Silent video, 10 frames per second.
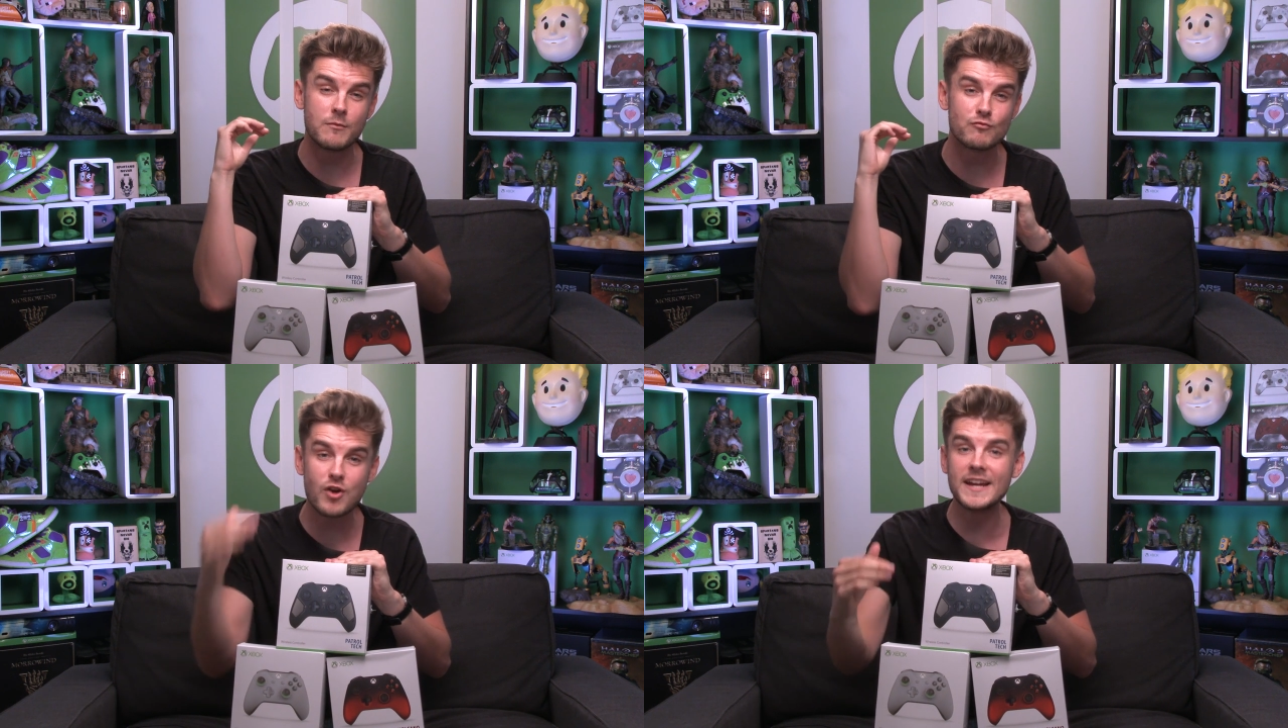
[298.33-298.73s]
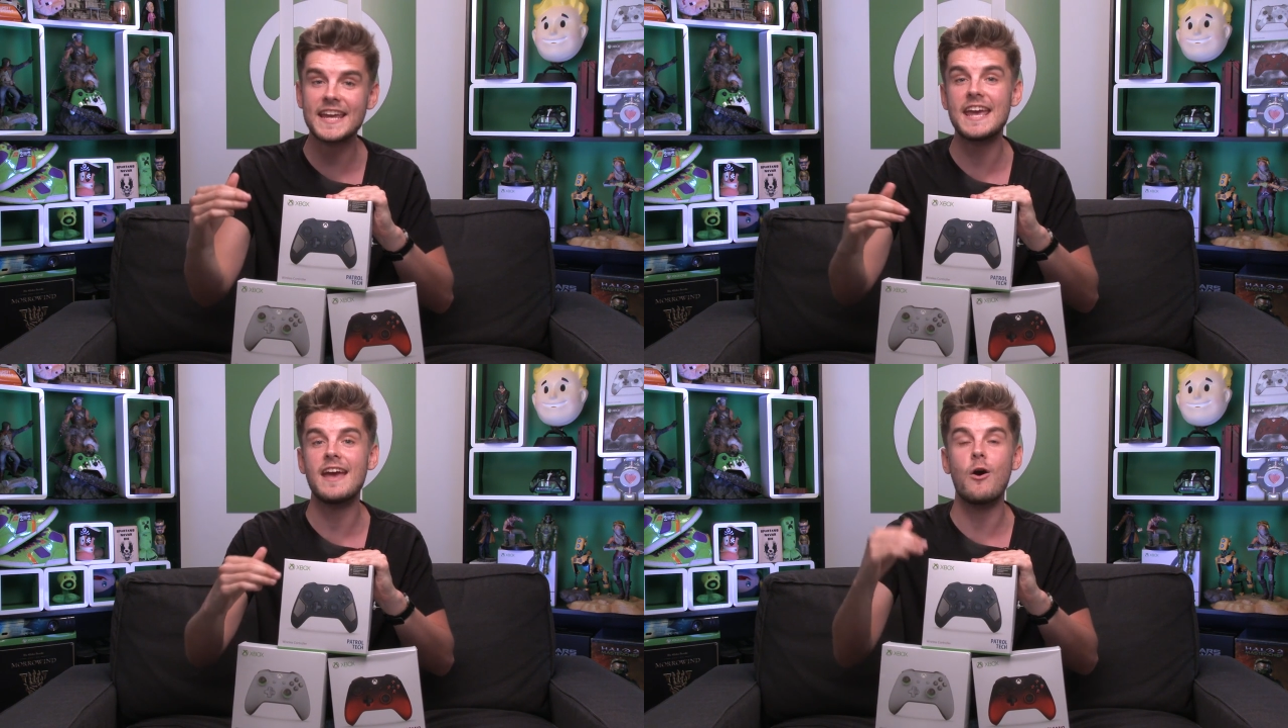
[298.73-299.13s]
them right
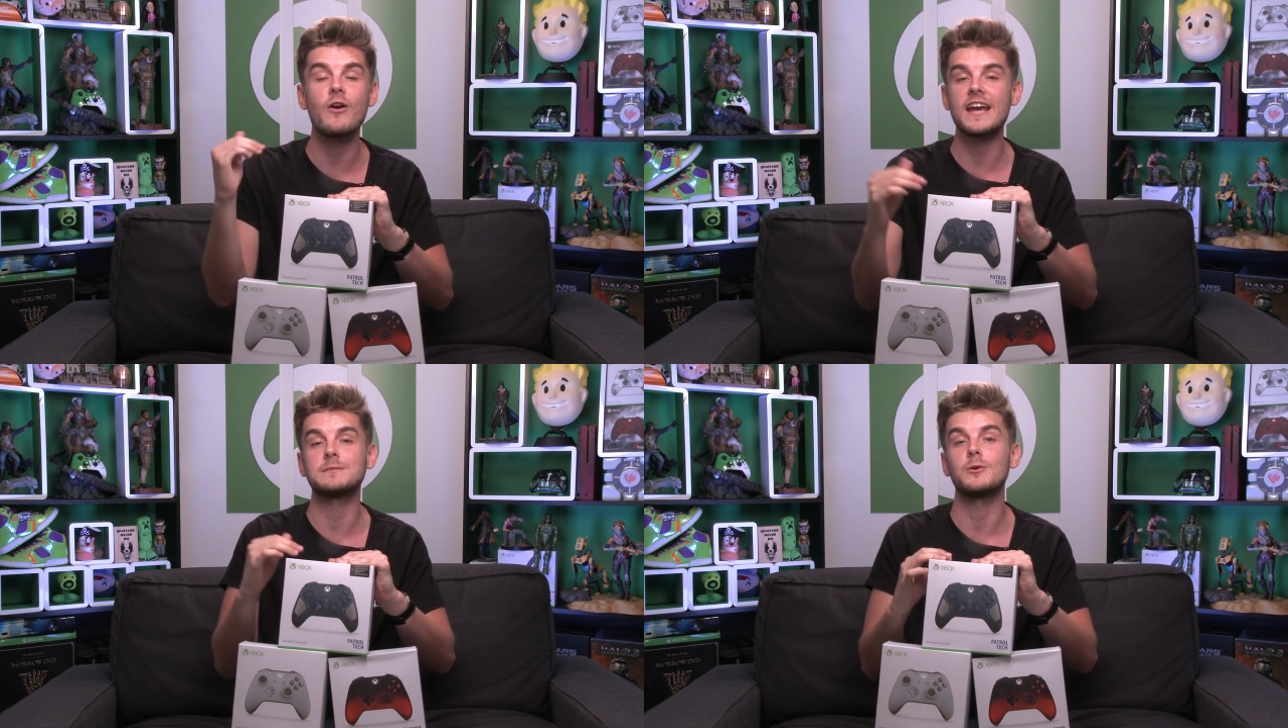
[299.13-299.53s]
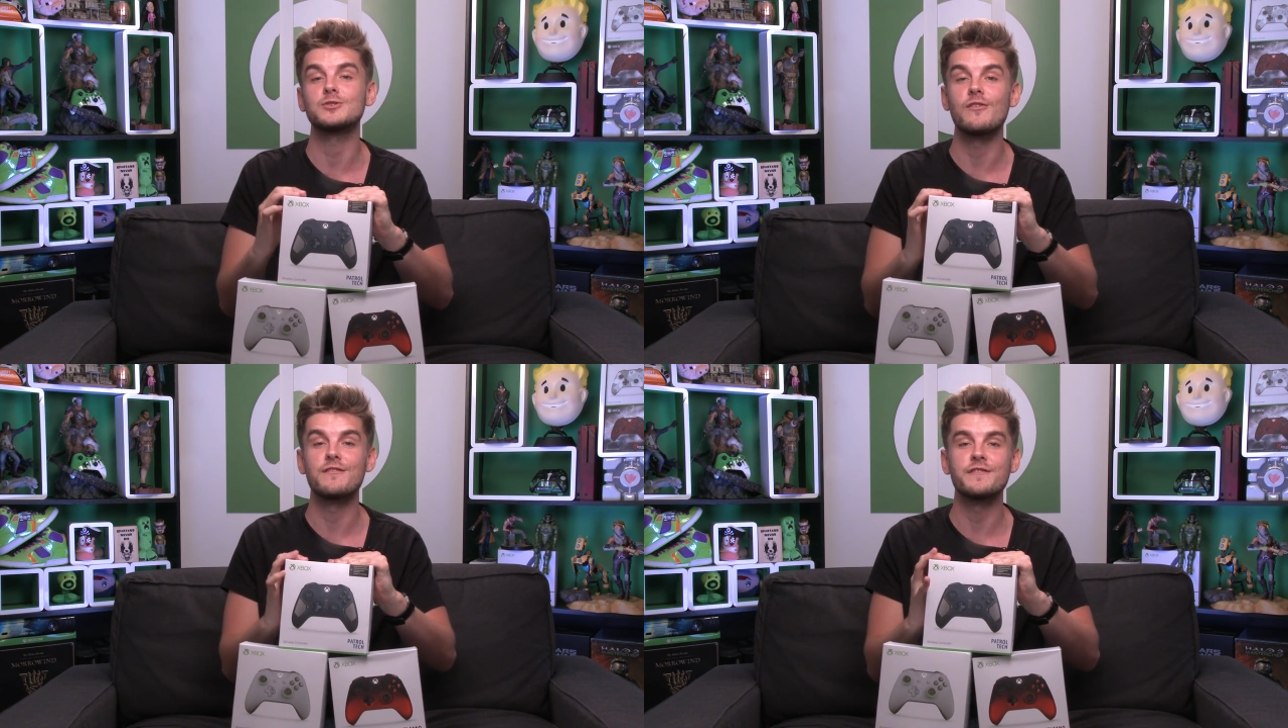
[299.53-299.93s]
here on
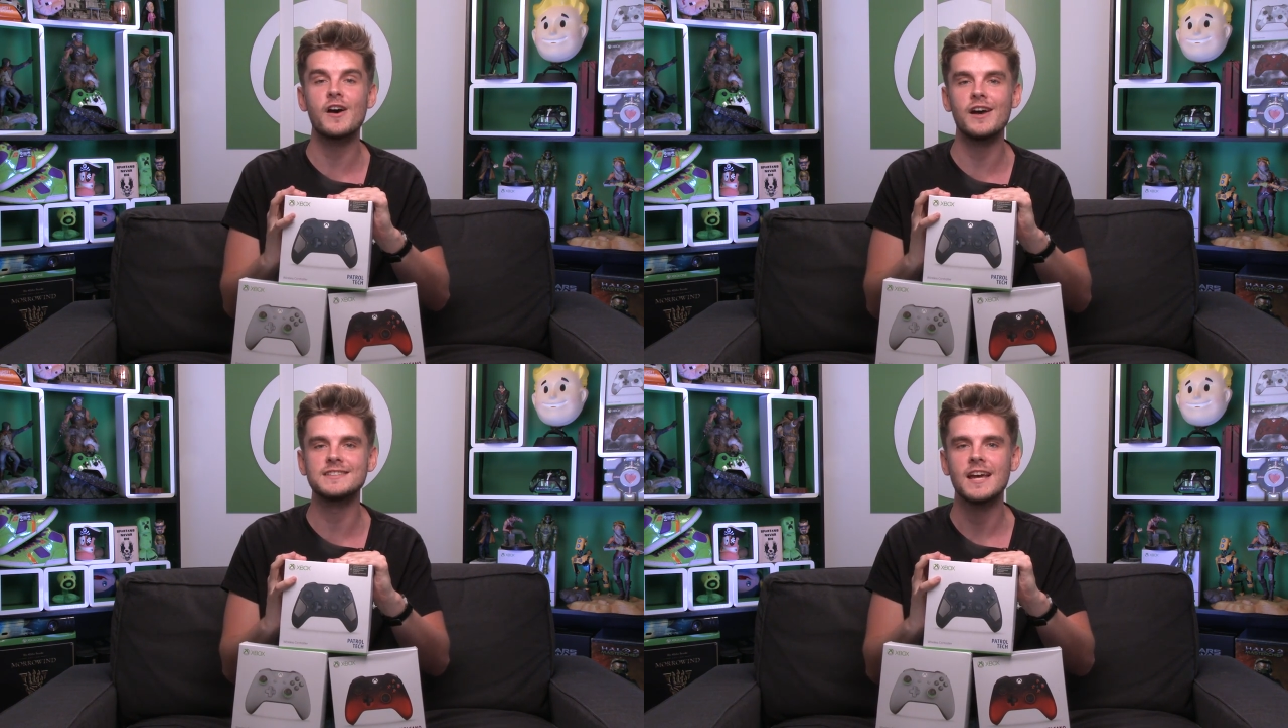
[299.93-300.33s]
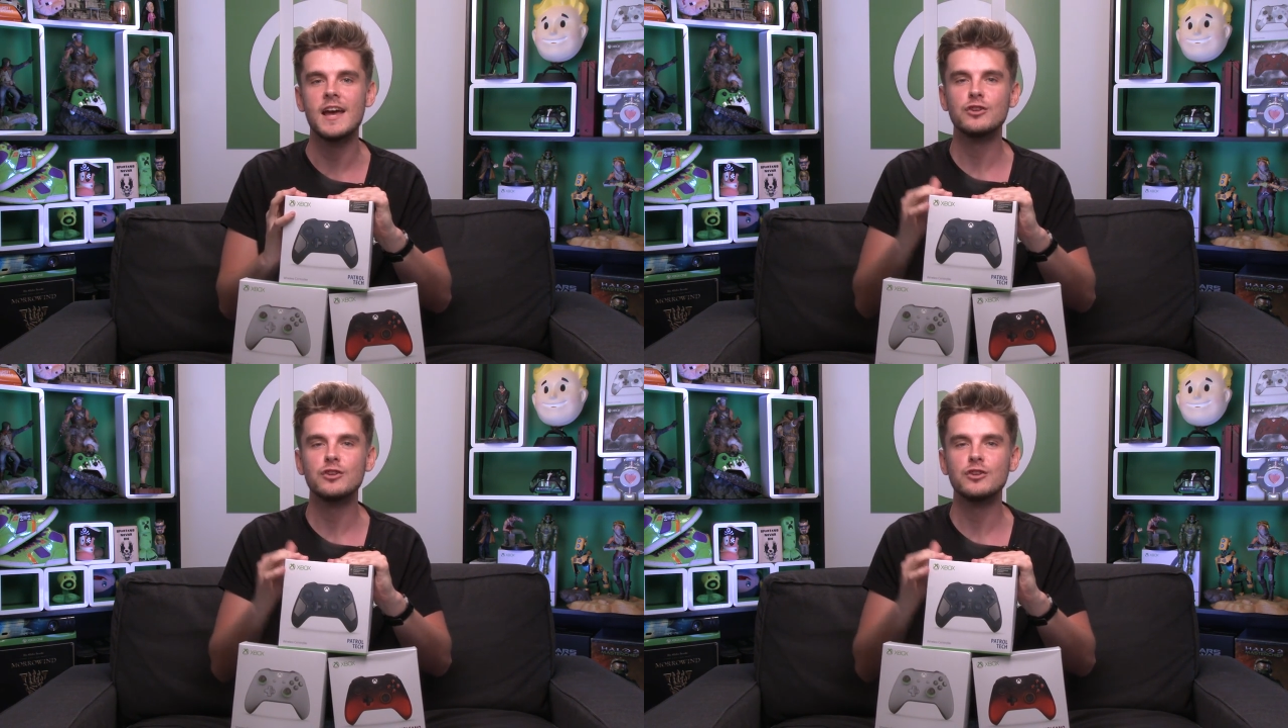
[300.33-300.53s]
Xbox On first.